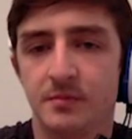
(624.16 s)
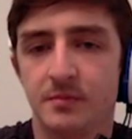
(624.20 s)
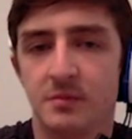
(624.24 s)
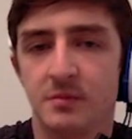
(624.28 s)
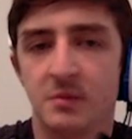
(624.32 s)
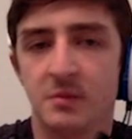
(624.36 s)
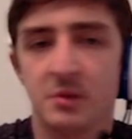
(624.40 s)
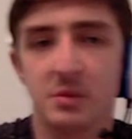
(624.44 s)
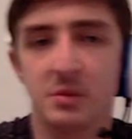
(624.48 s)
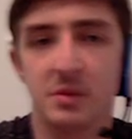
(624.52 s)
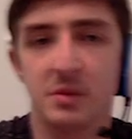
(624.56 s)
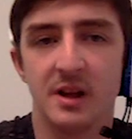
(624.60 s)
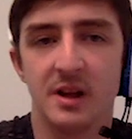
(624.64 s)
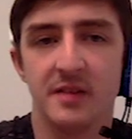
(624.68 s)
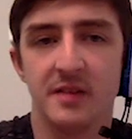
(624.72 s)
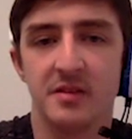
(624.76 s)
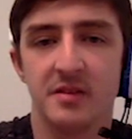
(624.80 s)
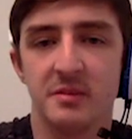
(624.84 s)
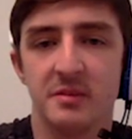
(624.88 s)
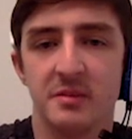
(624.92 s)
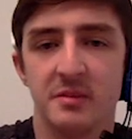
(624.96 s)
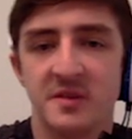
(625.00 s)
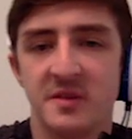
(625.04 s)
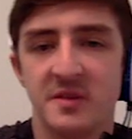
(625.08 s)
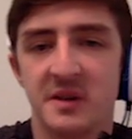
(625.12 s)
Good play for
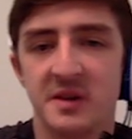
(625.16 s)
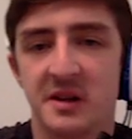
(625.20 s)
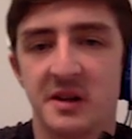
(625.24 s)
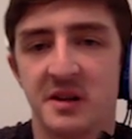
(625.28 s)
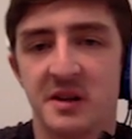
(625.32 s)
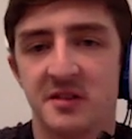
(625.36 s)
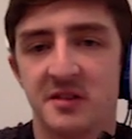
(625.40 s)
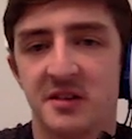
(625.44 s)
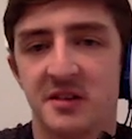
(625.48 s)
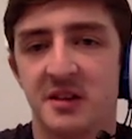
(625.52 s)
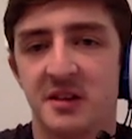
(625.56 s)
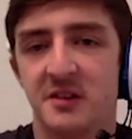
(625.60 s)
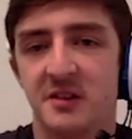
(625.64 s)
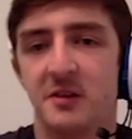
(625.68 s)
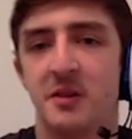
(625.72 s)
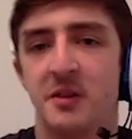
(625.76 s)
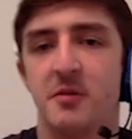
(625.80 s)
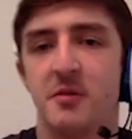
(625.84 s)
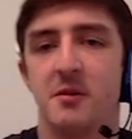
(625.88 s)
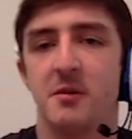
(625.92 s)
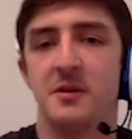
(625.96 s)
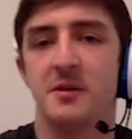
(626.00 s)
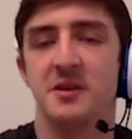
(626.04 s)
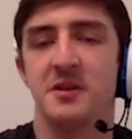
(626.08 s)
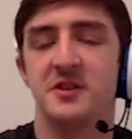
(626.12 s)
MysticGass88, not
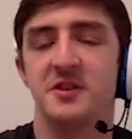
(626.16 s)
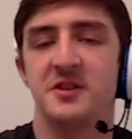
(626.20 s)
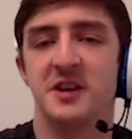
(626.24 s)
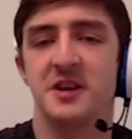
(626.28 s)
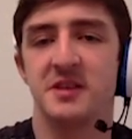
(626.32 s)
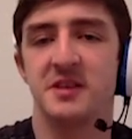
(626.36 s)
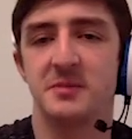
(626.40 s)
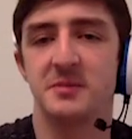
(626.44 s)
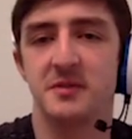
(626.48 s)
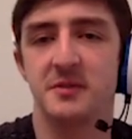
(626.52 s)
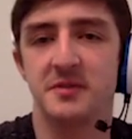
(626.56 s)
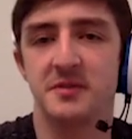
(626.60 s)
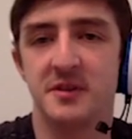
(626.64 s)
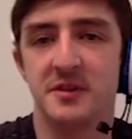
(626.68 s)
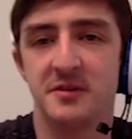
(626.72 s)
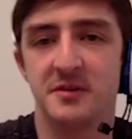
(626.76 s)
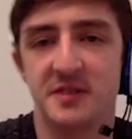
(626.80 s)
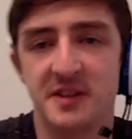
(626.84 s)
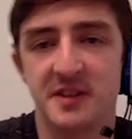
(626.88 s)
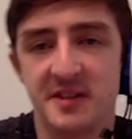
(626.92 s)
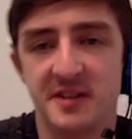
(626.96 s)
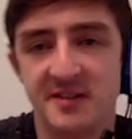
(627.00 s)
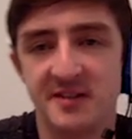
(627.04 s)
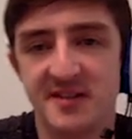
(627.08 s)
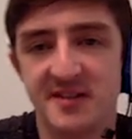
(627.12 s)
throwing the charge move, knows he
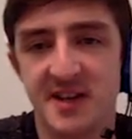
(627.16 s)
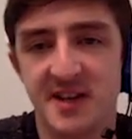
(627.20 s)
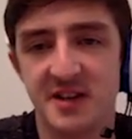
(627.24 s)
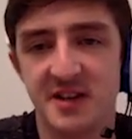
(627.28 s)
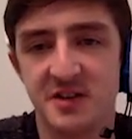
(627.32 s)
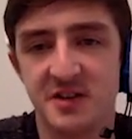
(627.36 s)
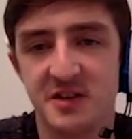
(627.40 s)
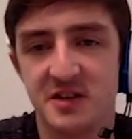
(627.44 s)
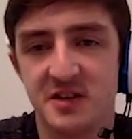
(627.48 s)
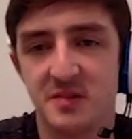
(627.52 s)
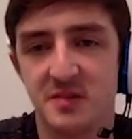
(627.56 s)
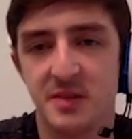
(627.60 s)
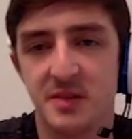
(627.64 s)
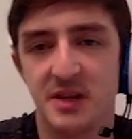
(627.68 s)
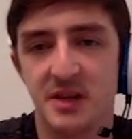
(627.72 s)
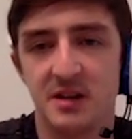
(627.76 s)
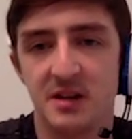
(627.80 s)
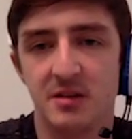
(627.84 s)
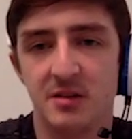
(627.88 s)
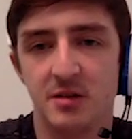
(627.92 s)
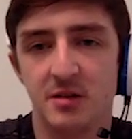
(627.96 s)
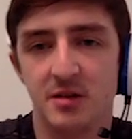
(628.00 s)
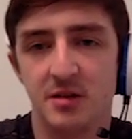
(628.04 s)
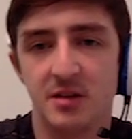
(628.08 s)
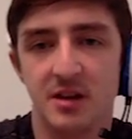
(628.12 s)
needs his energy to beat
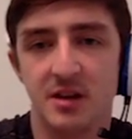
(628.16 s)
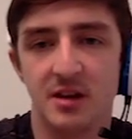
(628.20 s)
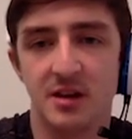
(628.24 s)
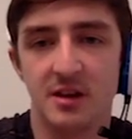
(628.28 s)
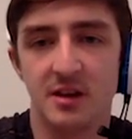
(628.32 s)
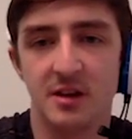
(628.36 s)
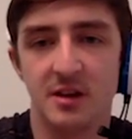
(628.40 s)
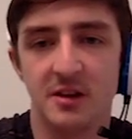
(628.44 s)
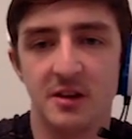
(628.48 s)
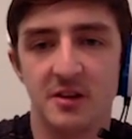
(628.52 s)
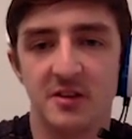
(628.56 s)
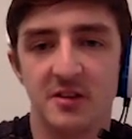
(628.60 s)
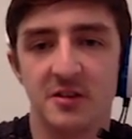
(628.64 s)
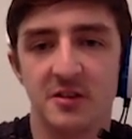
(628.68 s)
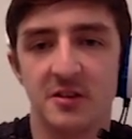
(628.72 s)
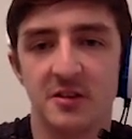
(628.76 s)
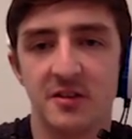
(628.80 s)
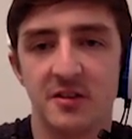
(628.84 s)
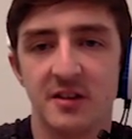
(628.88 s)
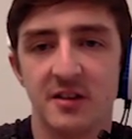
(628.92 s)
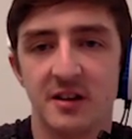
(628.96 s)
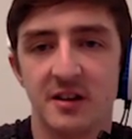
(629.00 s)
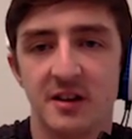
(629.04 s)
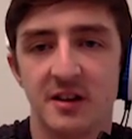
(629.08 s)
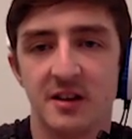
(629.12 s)
the
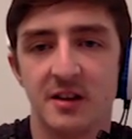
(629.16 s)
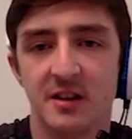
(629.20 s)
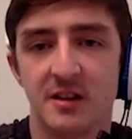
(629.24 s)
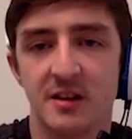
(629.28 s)
Skuntank.